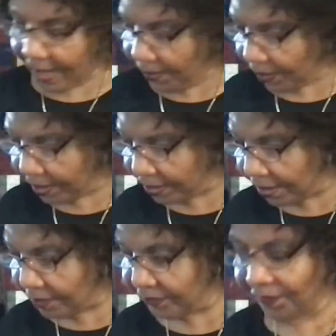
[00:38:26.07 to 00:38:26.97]
We're going to
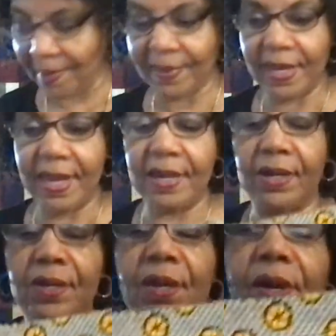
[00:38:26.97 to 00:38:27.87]
go from
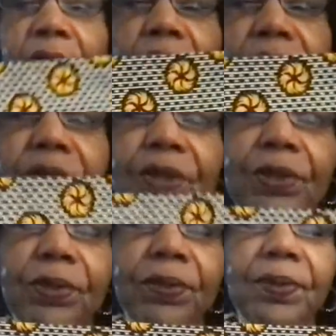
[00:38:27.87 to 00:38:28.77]
here
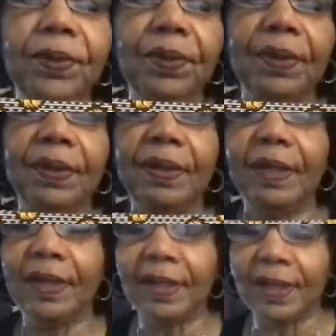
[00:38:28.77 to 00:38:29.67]
to
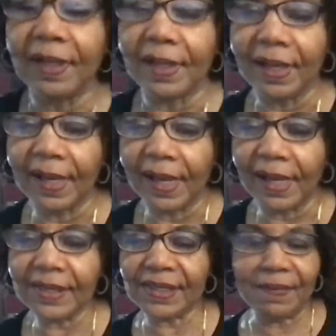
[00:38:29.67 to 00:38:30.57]

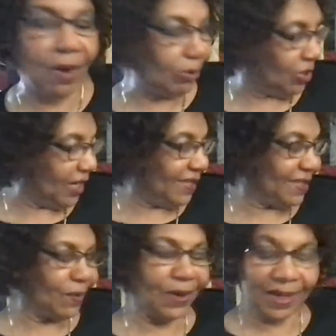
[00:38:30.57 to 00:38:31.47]
some old jeans
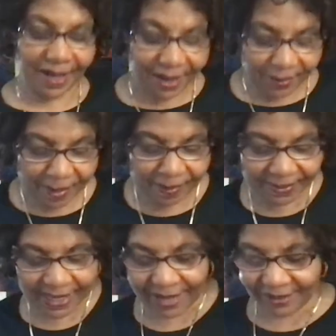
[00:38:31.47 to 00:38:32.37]
that we're going to
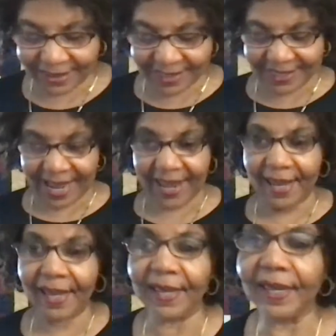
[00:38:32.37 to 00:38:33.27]
upcycle today.
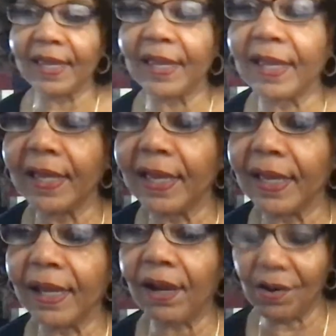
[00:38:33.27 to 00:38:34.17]

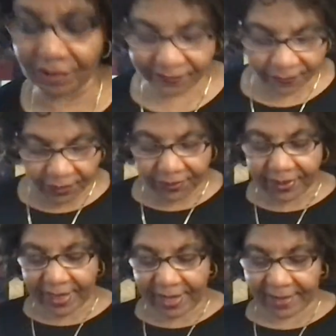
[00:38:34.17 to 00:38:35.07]
Oh, it's
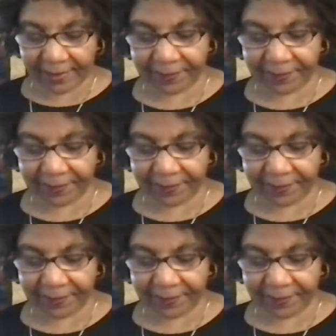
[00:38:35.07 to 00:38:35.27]
4:38.